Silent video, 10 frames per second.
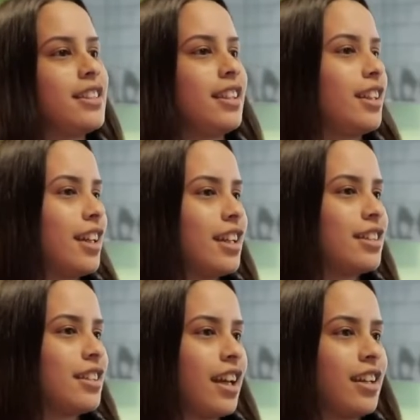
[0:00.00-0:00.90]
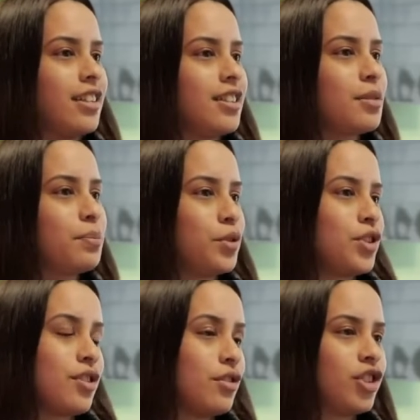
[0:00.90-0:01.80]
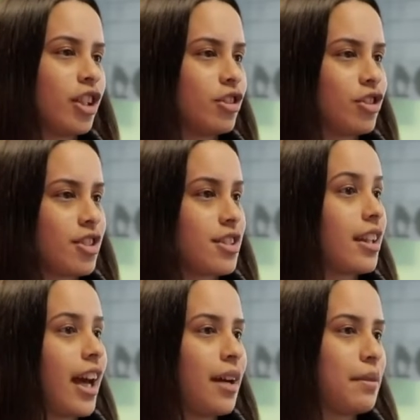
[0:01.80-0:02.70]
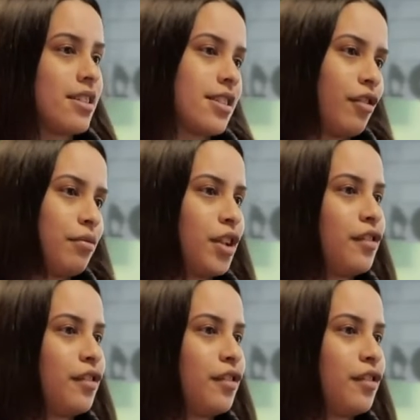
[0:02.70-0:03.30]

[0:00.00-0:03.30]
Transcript: create and push through challenges that I myself may